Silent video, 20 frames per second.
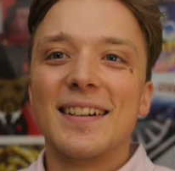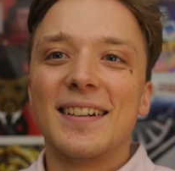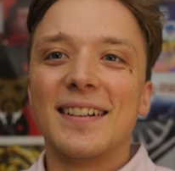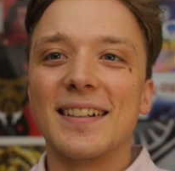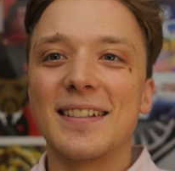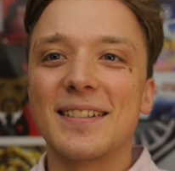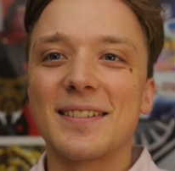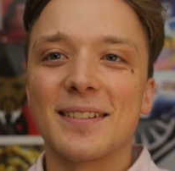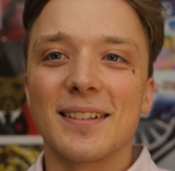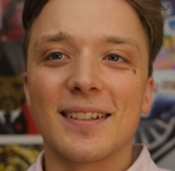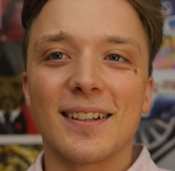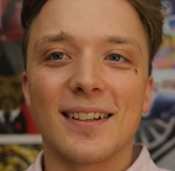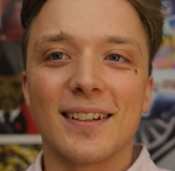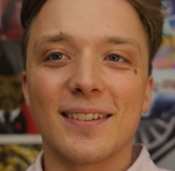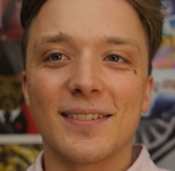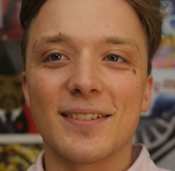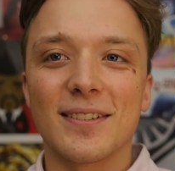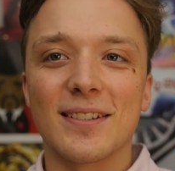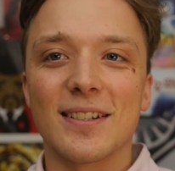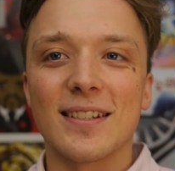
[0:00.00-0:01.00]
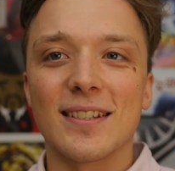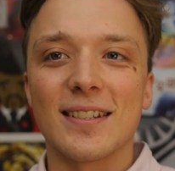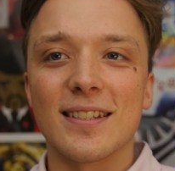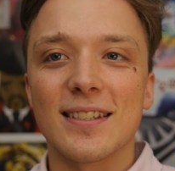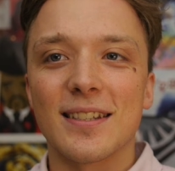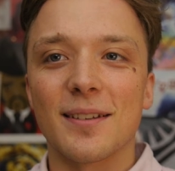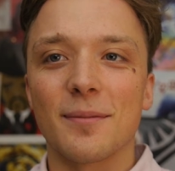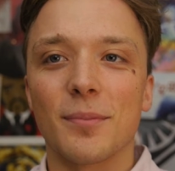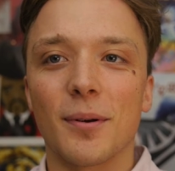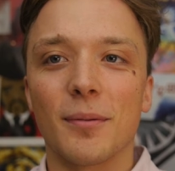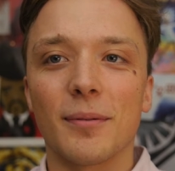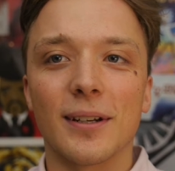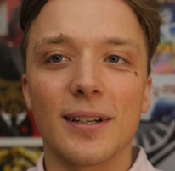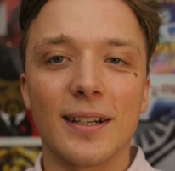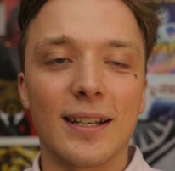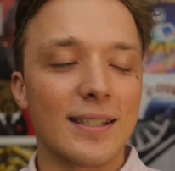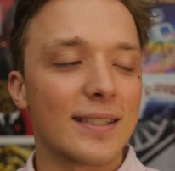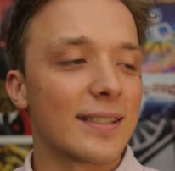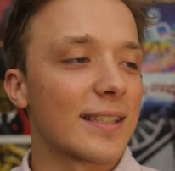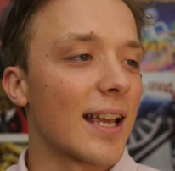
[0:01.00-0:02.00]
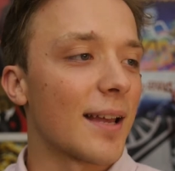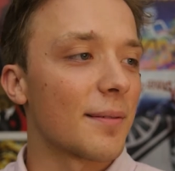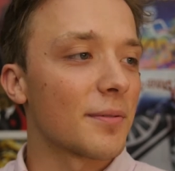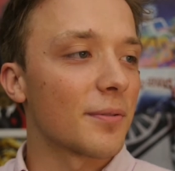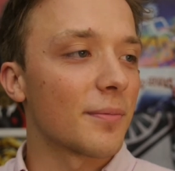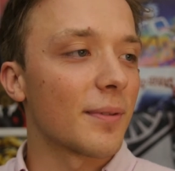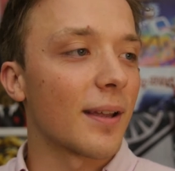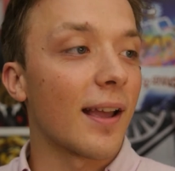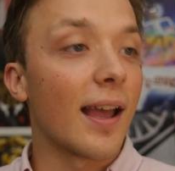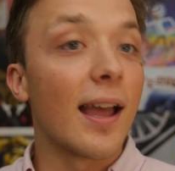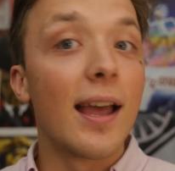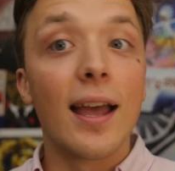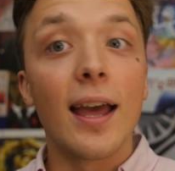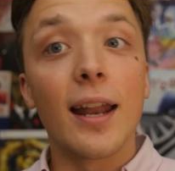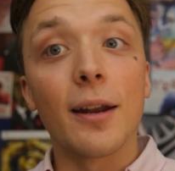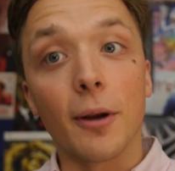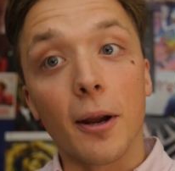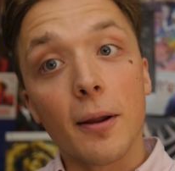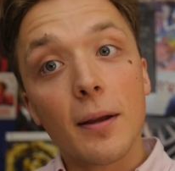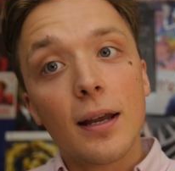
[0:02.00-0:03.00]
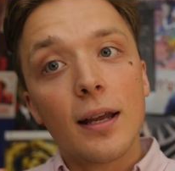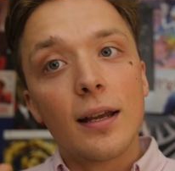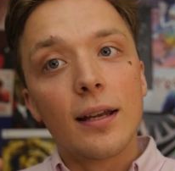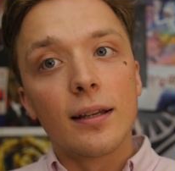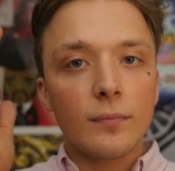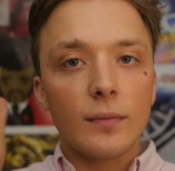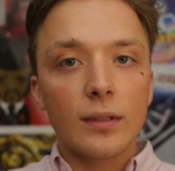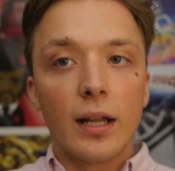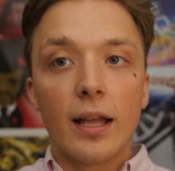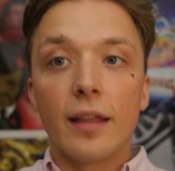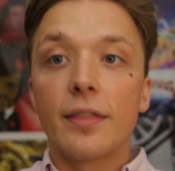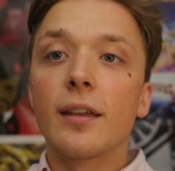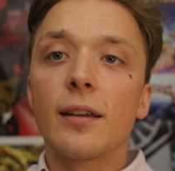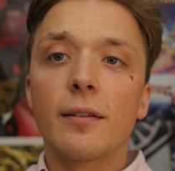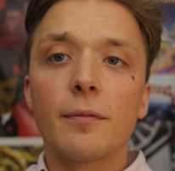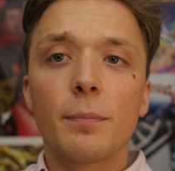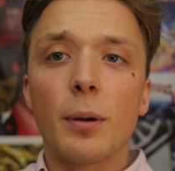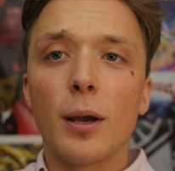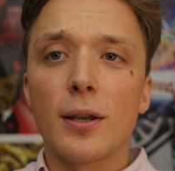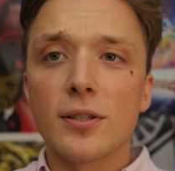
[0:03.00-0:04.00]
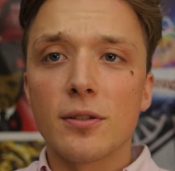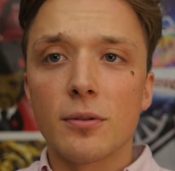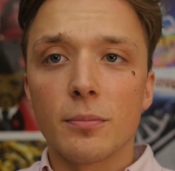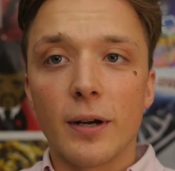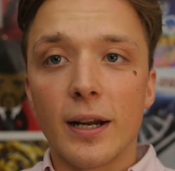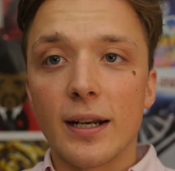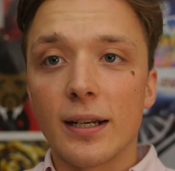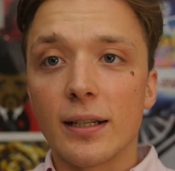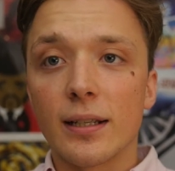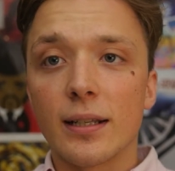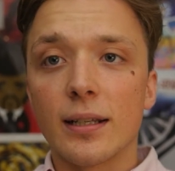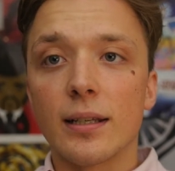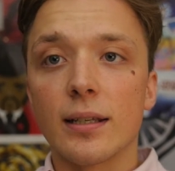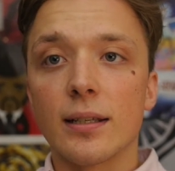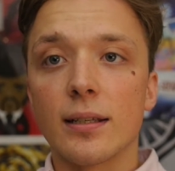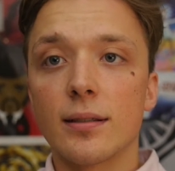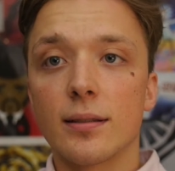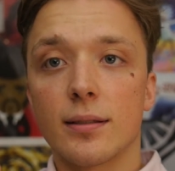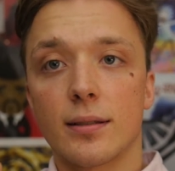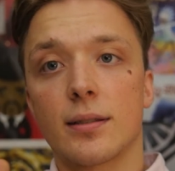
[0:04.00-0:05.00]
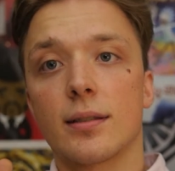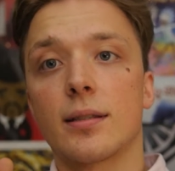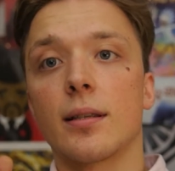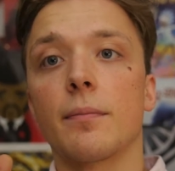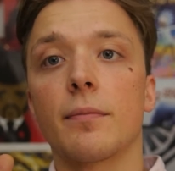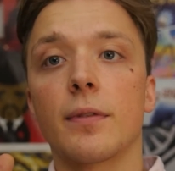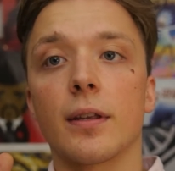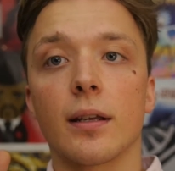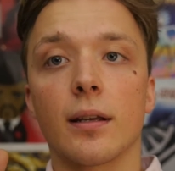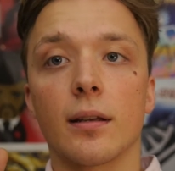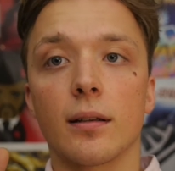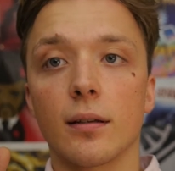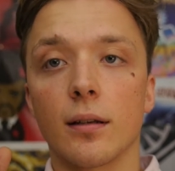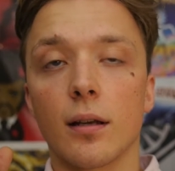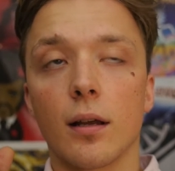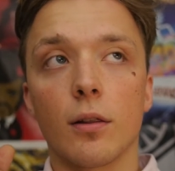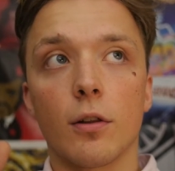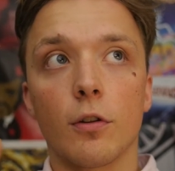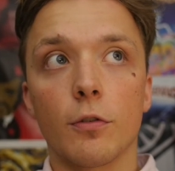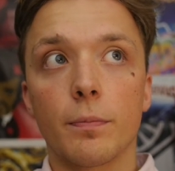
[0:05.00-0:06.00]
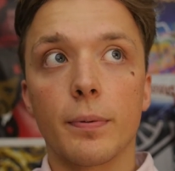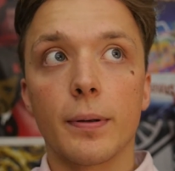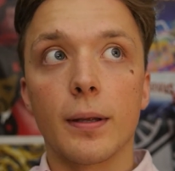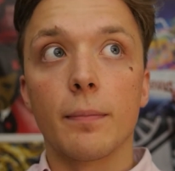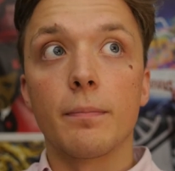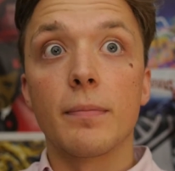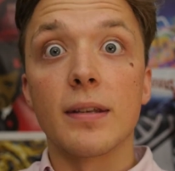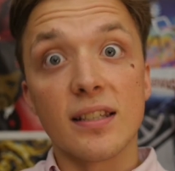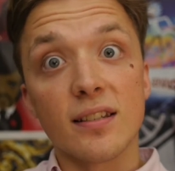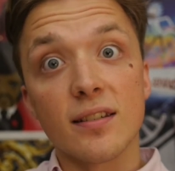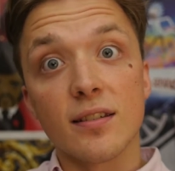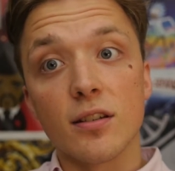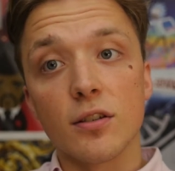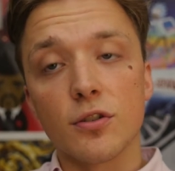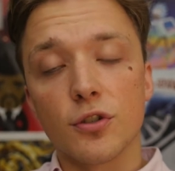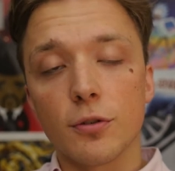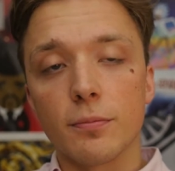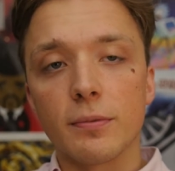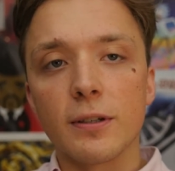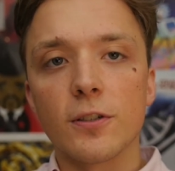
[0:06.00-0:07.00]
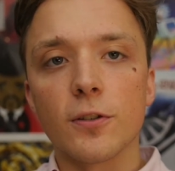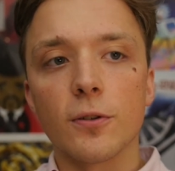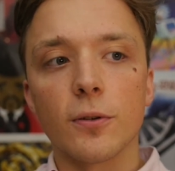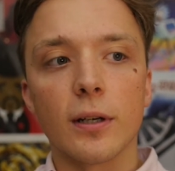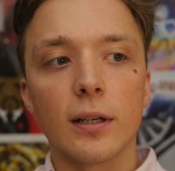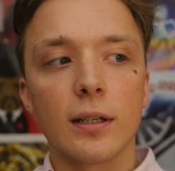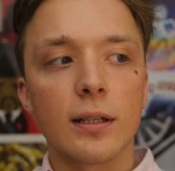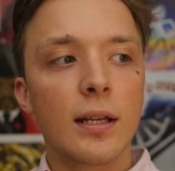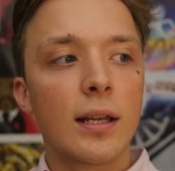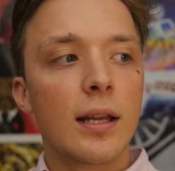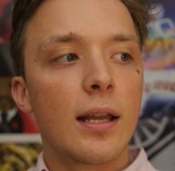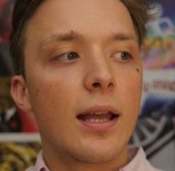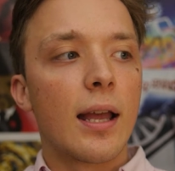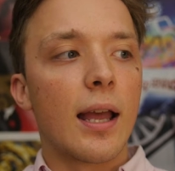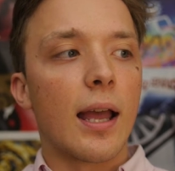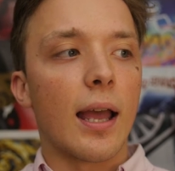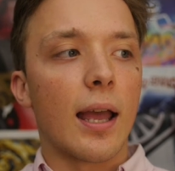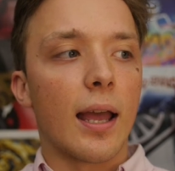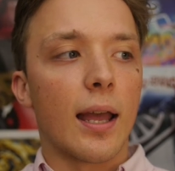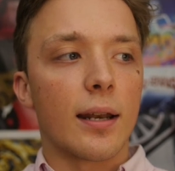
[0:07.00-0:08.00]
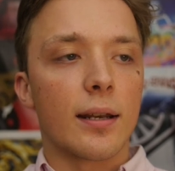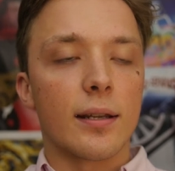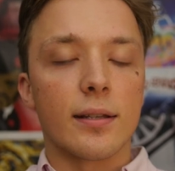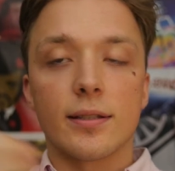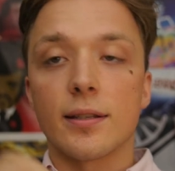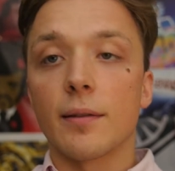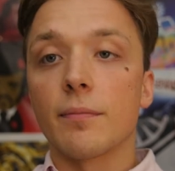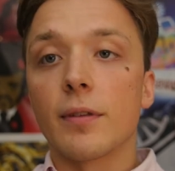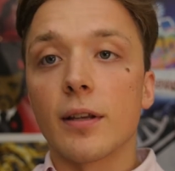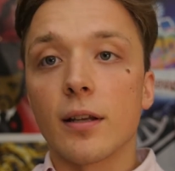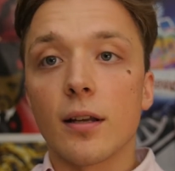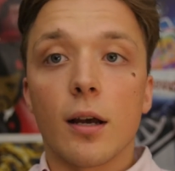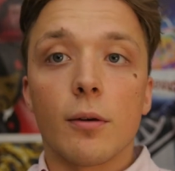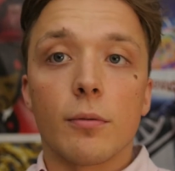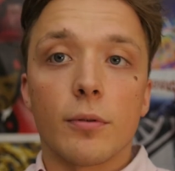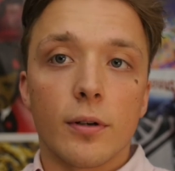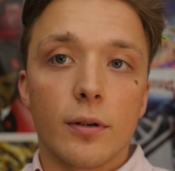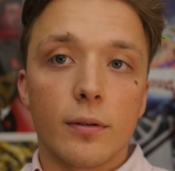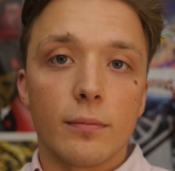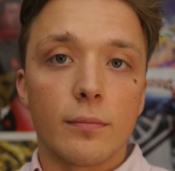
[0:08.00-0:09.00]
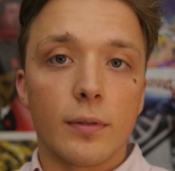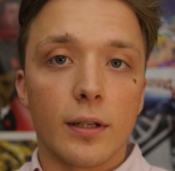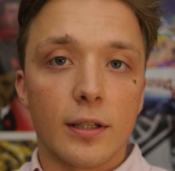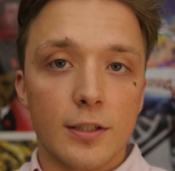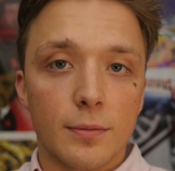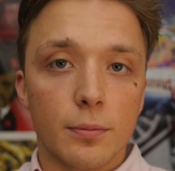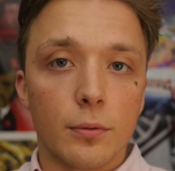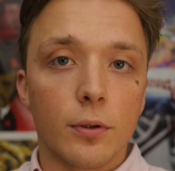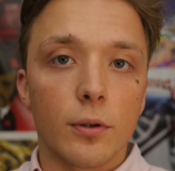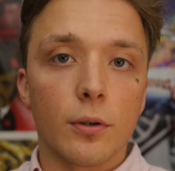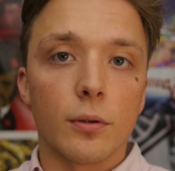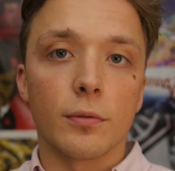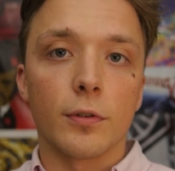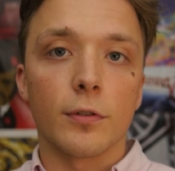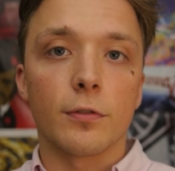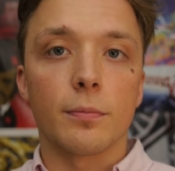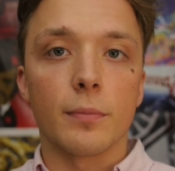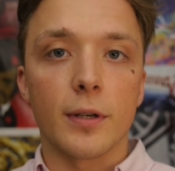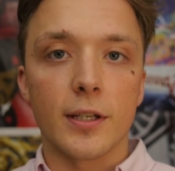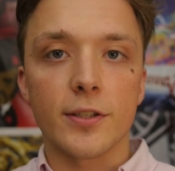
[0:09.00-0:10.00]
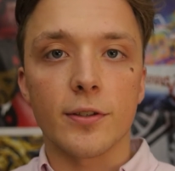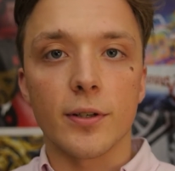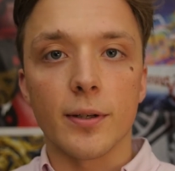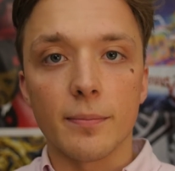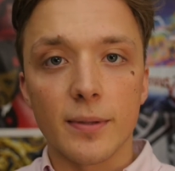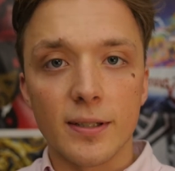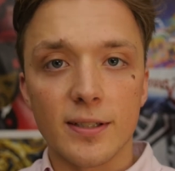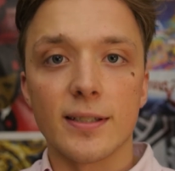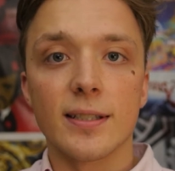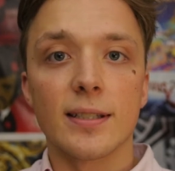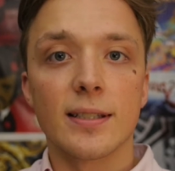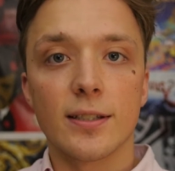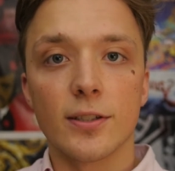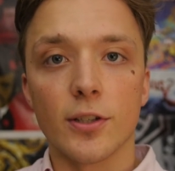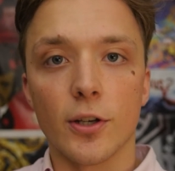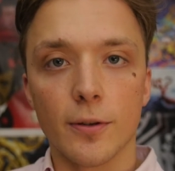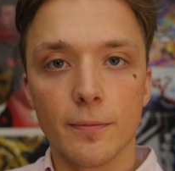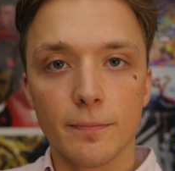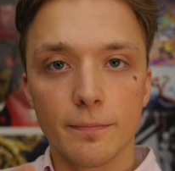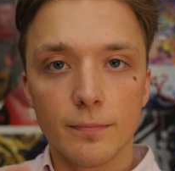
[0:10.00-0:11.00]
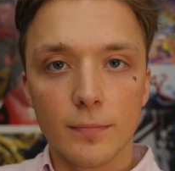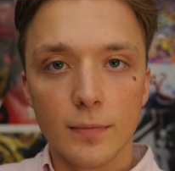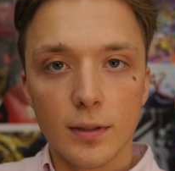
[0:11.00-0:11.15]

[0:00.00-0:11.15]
He's, oh Jesus, I'm probably gonna get scammed from there. Anyway, I think personal branding is something a lot of businesses should be doing, and it's something I want to explore with my screen business, so